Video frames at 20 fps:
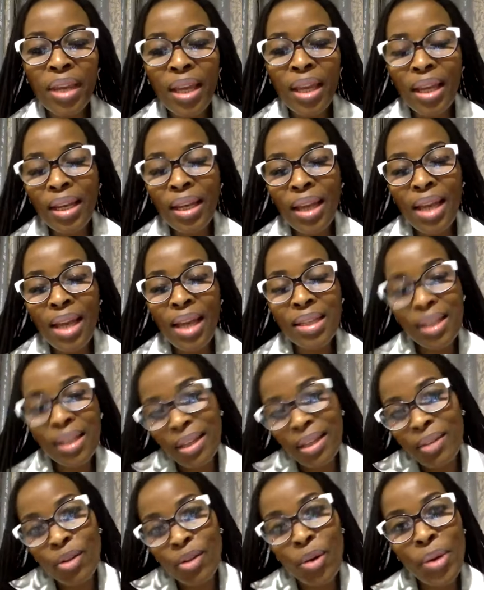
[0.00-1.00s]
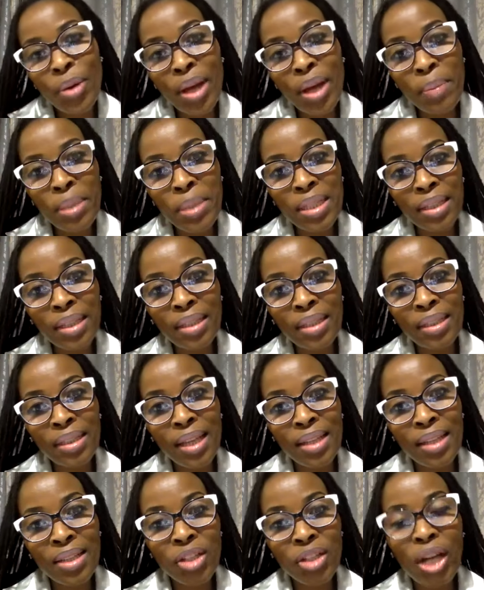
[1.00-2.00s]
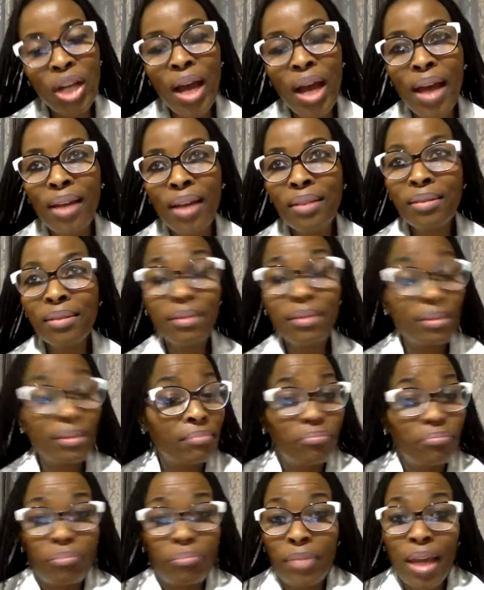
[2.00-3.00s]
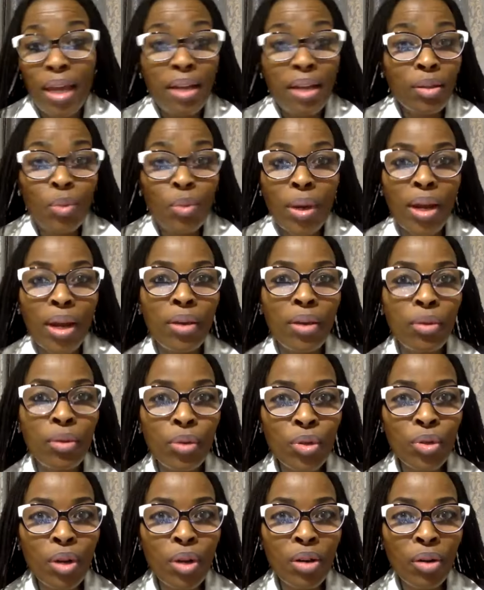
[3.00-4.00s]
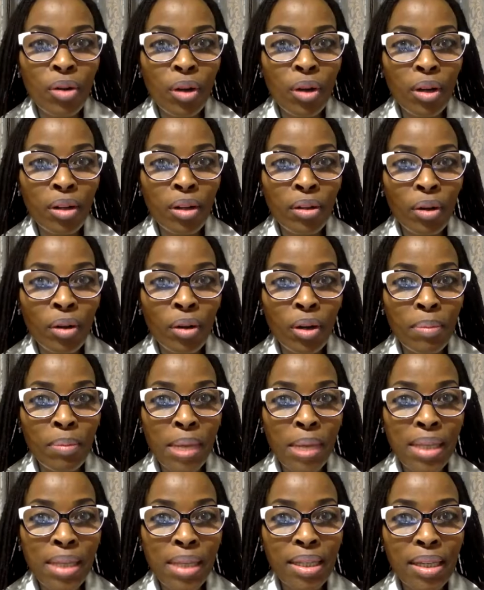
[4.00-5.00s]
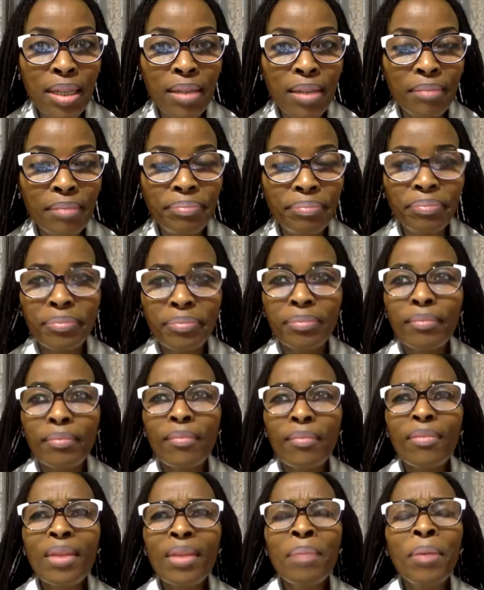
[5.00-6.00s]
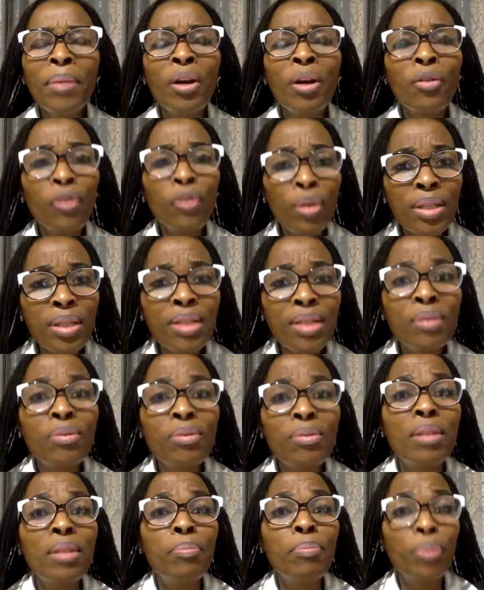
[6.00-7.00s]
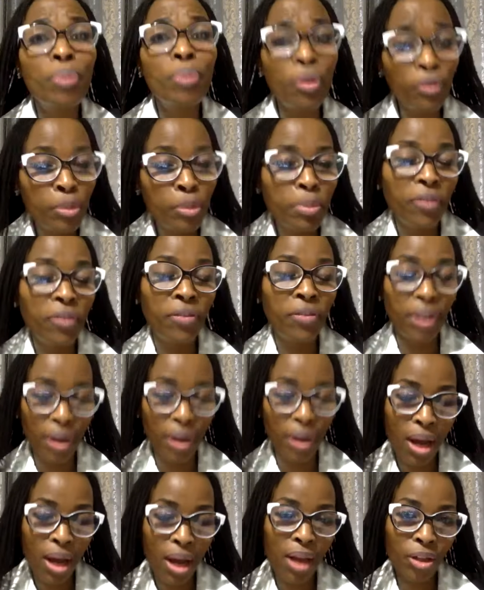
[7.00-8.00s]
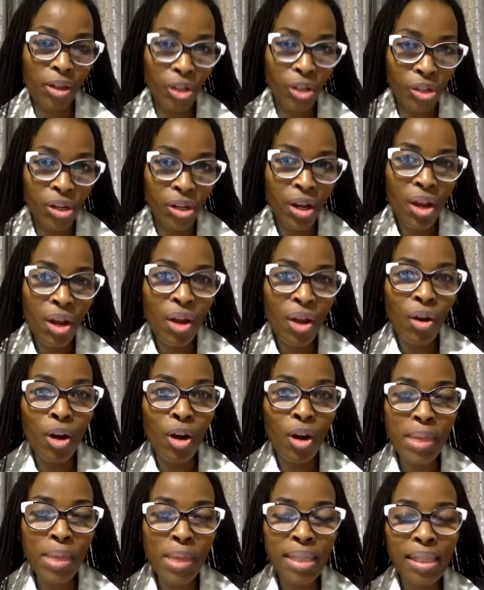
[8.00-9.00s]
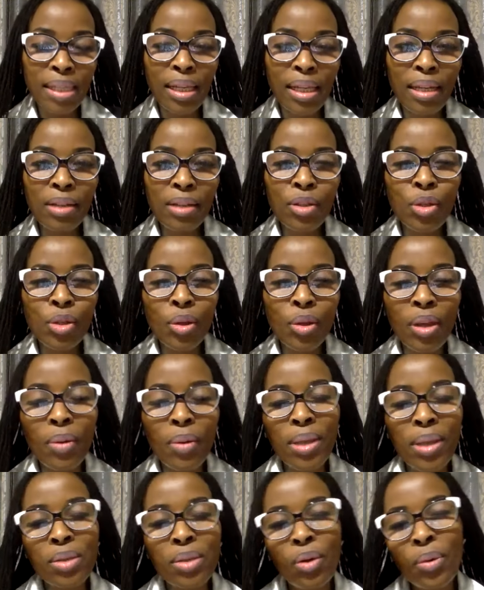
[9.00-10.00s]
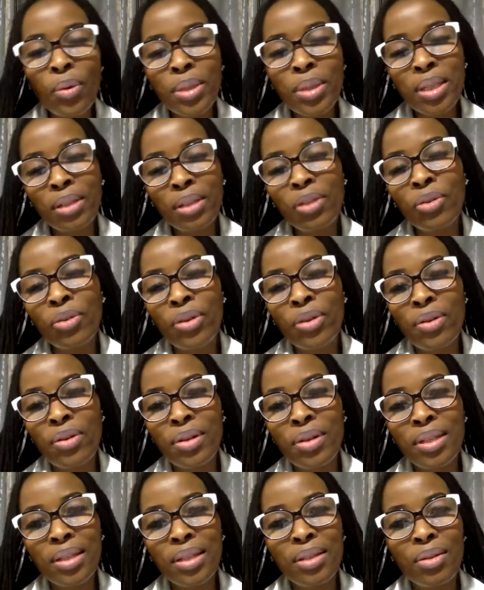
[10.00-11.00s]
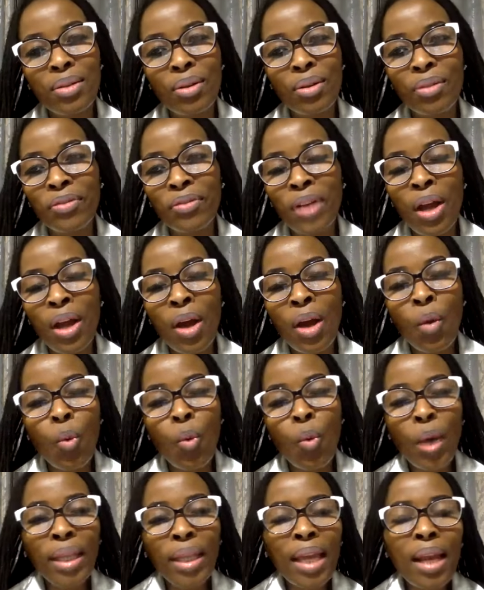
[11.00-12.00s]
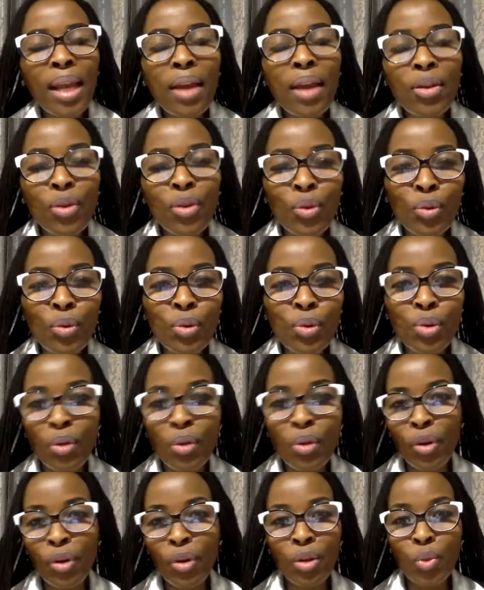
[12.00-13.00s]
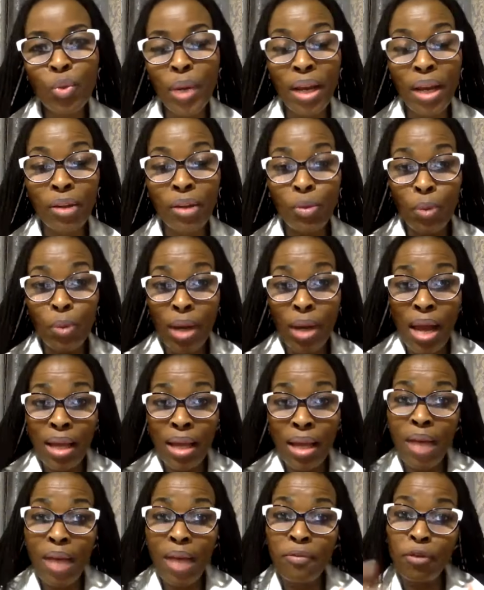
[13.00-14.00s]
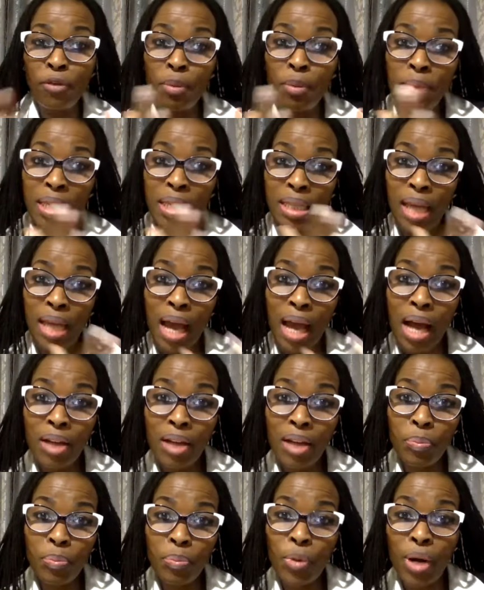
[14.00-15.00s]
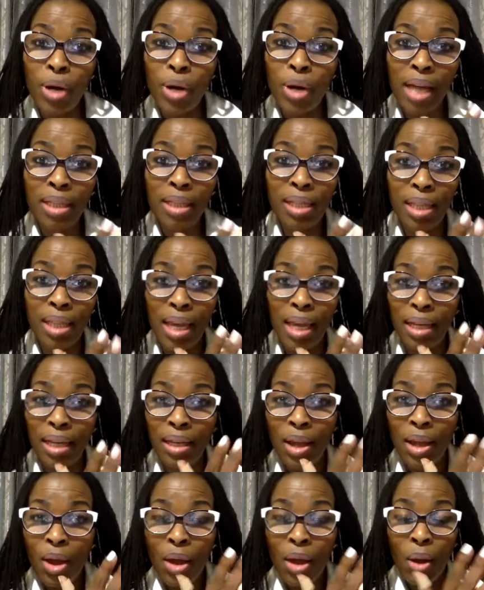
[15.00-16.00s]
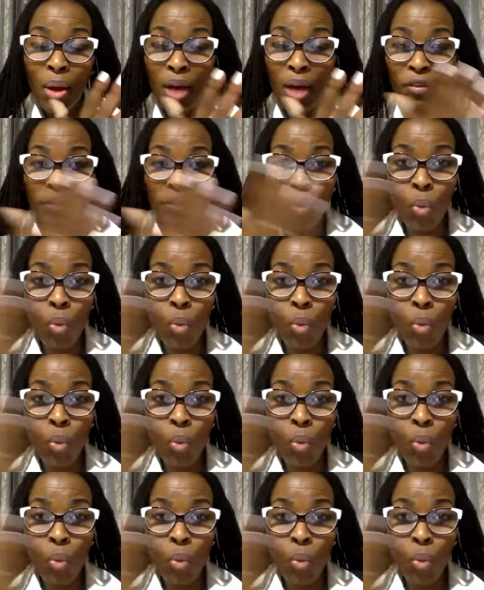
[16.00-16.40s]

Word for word: in as a growing up as a as a child that is what i used on on on my skin but of course it it proved to be very harsh on my skin so there was always the curiosity of what can i use so of course when i when i come from this harsh product that after